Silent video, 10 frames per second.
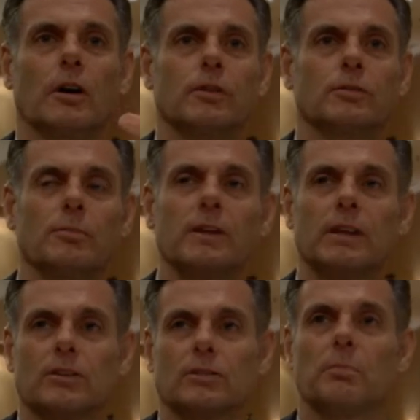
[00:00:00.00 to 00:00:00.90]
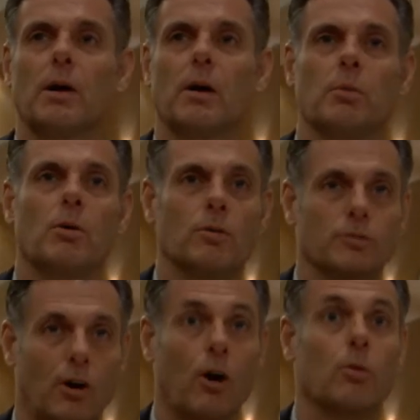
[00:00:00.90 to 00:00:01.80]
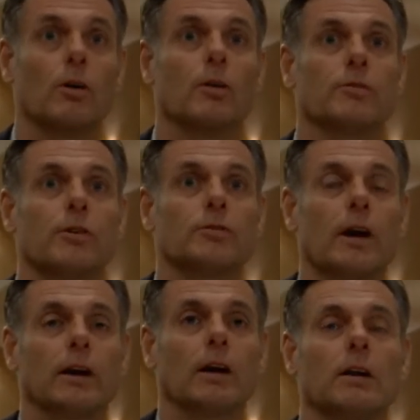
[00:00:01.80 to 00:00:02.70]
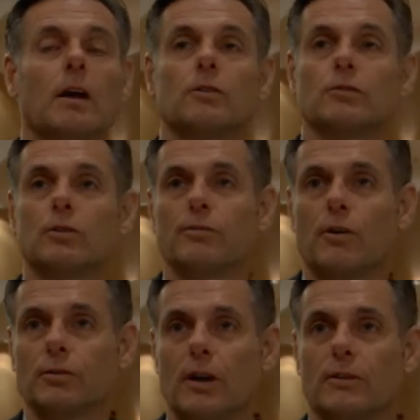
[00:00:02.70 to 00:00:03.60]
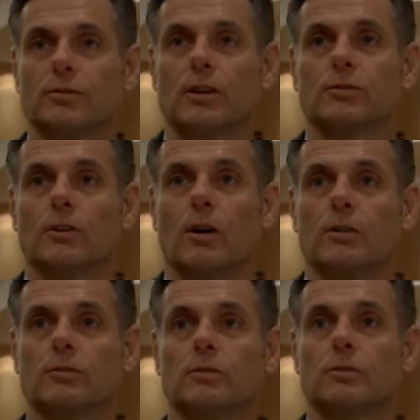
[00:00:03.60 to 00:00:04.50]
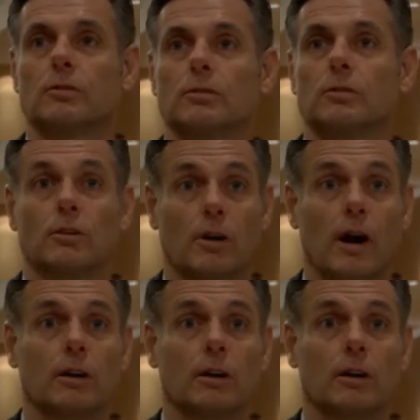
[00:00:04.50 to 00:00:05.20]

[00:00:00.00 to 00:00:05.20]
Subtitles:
something that's comparable to our world for a second. So you folks have CSRs, correct?